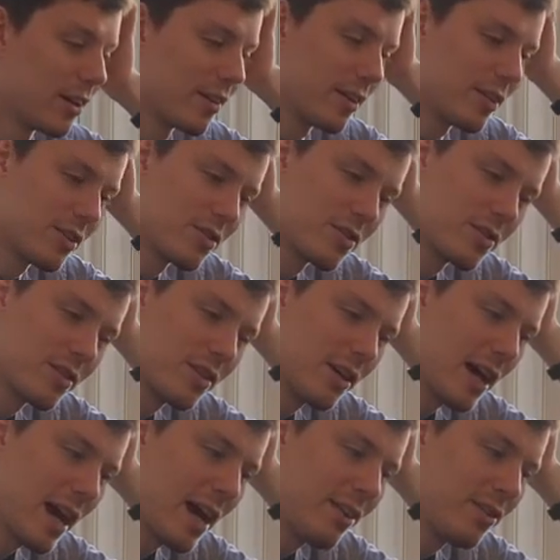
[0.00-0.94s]
this is
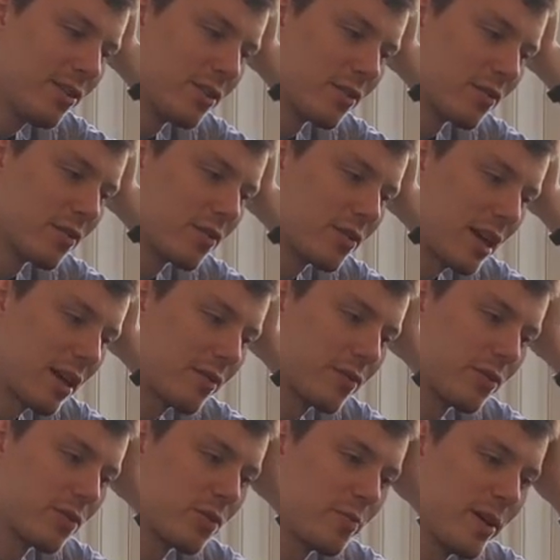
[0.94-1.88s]
the end of
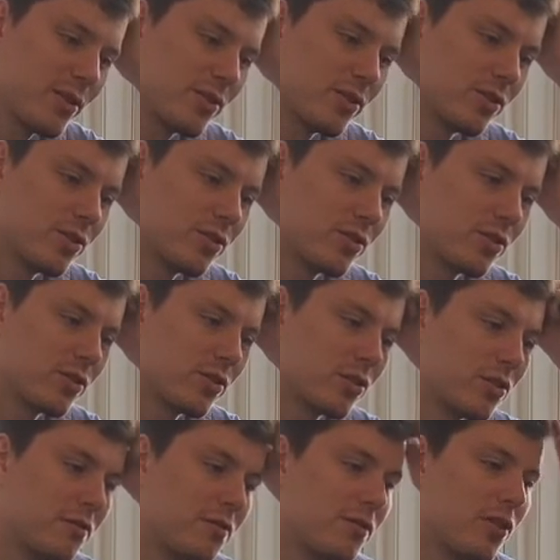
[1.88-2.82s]
Stanford's message,
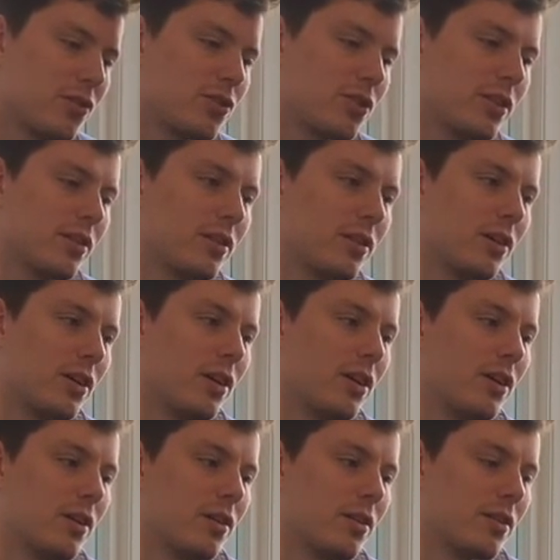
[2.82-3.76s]
converting
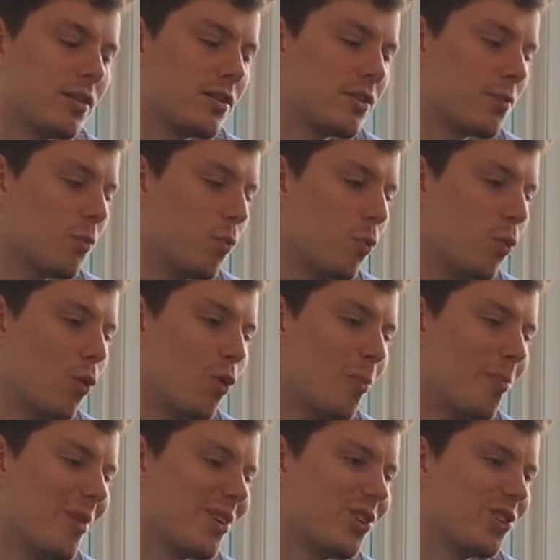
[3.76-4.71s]
this
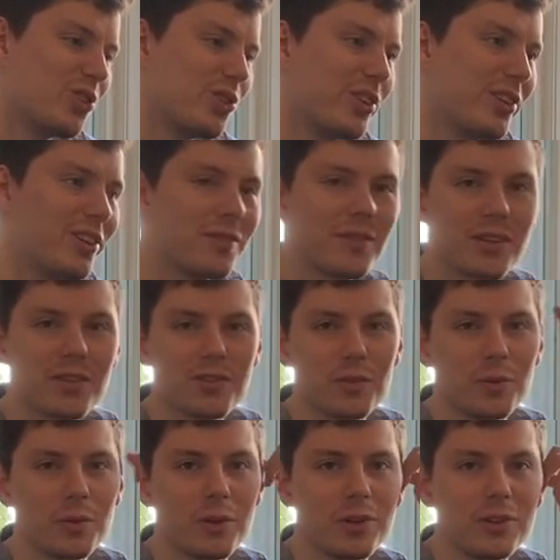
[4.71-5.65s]
warmongery, if that's a
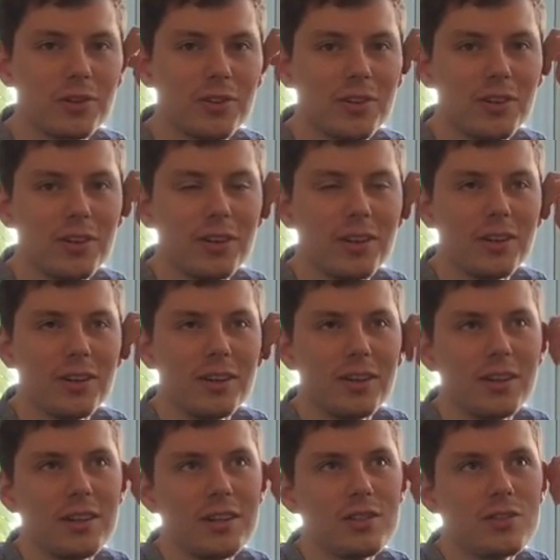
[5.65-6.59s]
word,
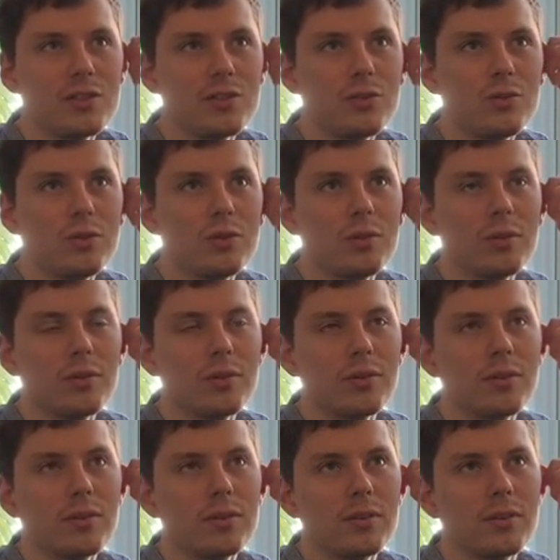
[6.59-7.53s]
into
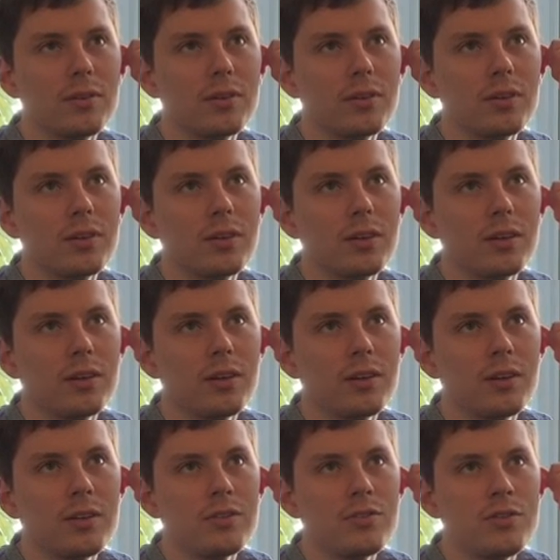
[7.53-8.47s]

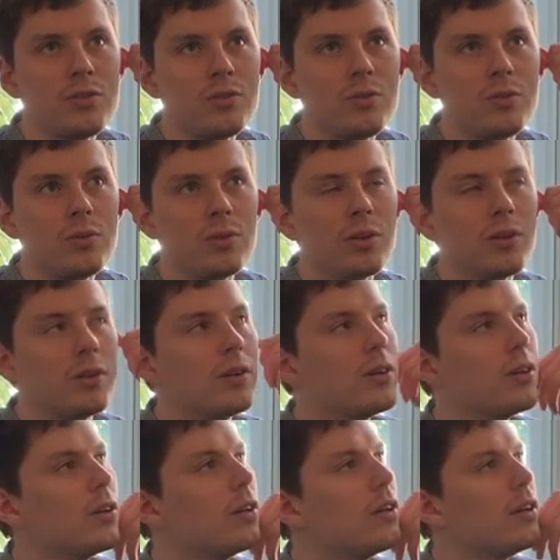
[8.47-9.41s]
a new
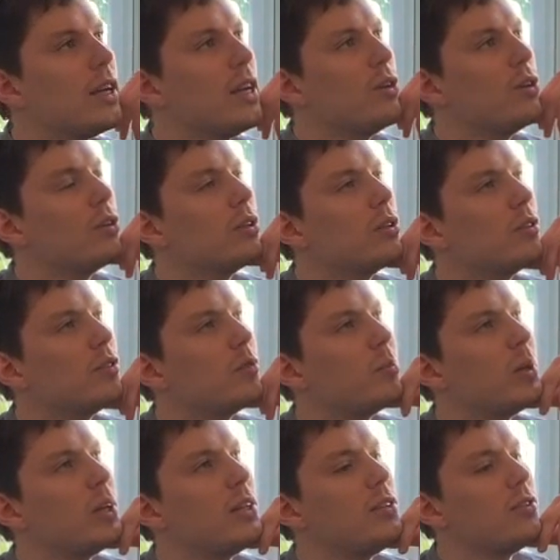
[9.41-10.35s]
era
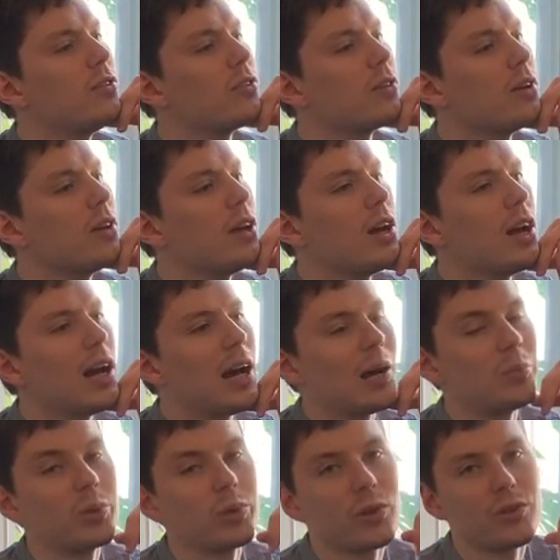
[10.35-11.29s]
of peace.
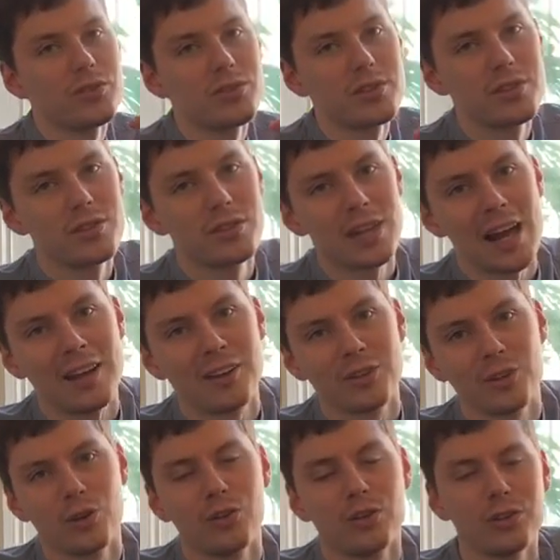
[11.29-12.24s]
And because this is
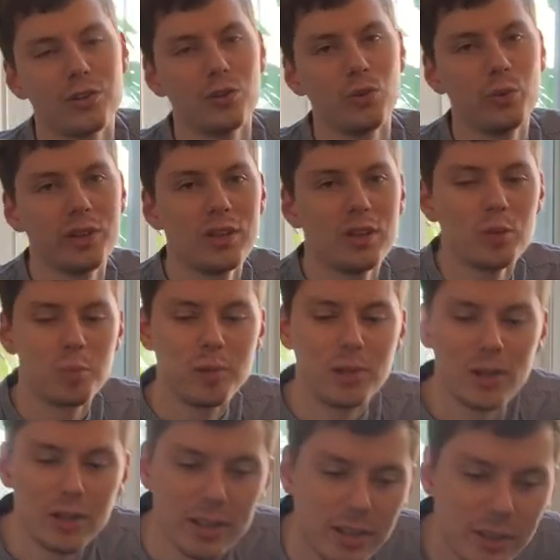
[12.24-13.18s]
allegorical, we can
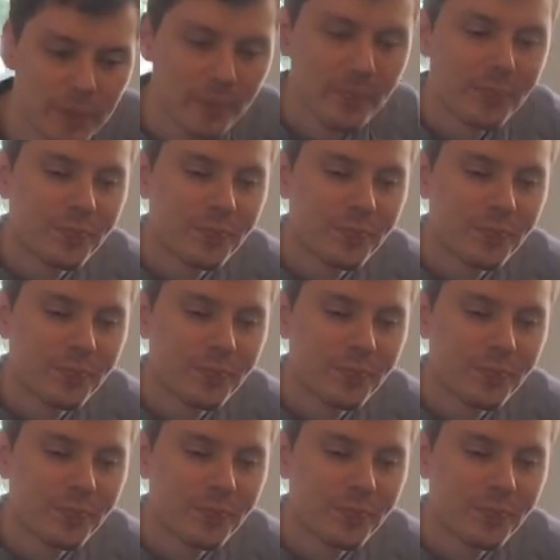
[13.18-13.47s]
apply